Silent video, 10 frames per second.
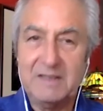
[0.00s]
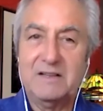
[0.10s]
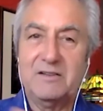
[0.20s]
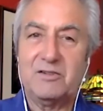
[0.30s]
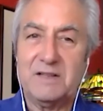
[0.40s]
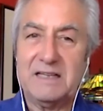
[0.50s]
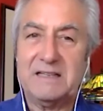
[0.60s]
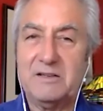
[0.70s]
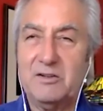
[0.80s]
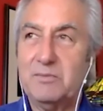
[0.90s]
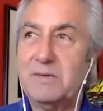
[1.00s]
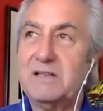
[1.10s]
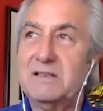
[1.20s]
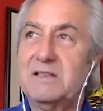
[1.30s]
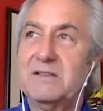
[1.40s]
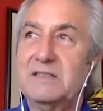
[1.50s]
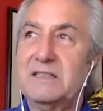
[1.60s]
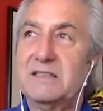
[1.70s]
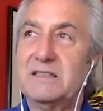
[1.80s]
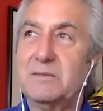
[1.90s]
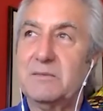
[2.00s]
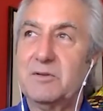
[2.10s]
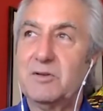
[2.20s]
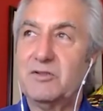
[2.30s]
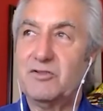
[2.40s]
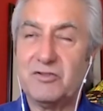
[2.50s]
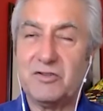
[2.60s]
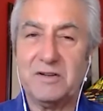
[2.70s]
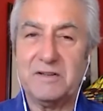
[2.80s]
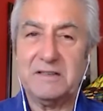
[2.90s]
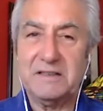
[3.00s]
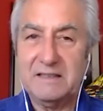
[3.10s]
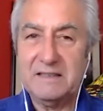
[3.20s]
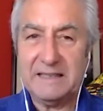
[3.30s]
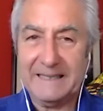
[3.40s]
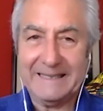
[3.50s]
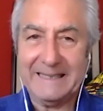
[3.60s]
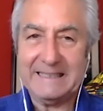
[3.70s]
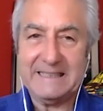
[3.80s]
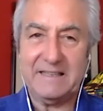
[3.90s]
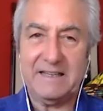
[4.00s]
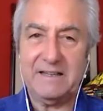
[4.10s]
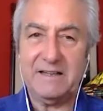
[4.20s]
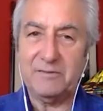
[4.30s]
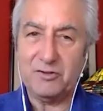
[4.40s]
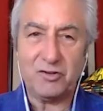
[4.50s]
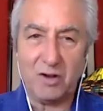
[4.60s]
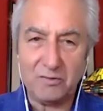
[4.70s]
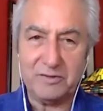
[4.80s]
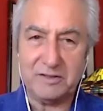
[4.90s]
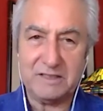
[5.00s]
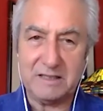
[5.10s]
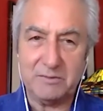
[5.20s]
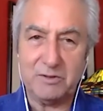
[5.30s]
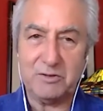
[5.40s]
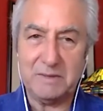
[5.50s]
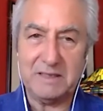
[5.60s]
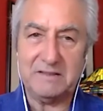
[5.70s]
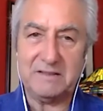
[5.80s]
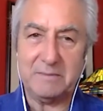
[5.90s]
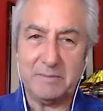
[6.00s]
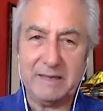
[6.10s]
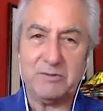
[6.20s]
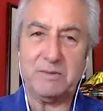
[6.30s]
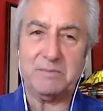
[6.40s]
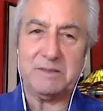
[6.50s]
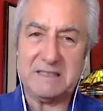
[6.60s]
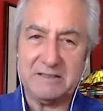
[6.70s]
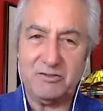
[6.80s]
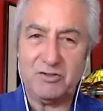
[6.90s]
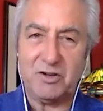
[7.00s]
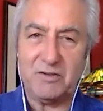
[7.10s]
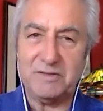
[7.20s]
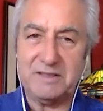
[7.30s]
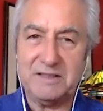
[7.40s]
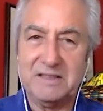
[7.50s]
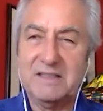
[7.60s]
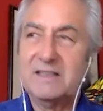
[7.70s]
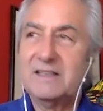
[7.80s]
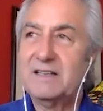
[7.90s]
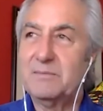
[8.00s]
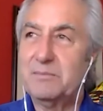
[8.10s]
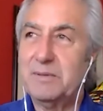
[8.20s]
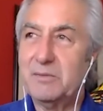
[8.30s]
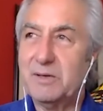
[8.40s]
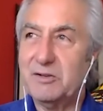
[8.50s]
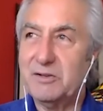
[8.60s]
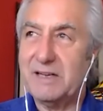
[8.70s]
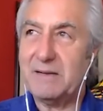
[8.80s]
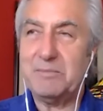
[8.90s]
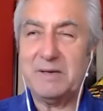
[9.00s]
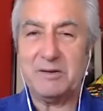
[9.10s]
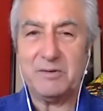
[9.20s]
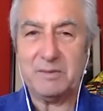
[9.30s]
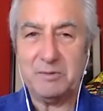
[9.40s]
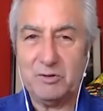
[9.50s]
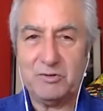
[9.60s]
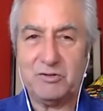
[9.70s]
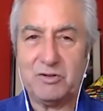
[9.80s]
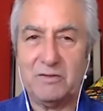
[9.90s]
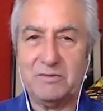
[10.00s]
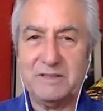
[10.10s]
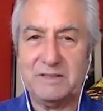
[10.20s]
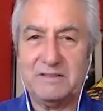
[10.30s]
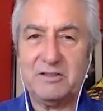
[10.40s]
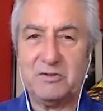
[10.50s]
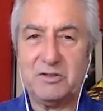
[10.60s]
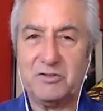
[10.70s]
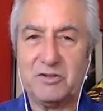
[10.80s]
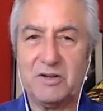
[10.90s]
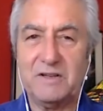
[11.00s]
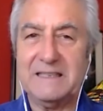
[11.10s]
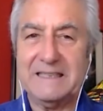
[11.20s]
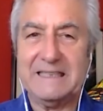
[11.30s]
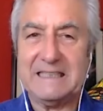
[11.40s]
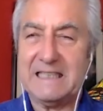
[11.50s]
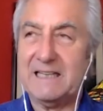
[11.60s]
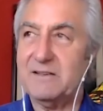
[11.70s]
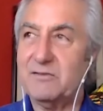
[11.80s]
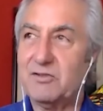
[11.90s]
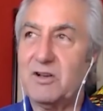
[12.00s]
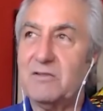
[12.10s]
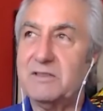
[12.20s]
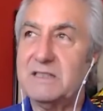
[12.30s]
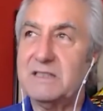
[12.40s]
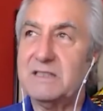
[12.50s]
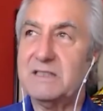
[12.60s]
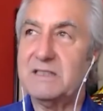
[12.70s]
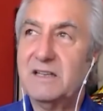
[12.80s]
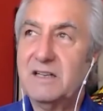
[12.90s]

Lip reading: so that the new monetary system could start in a state of solvency, which means a bankrupt is insolvent, but when you're not bankrupt, you're solvent. So to start in a state of solvency,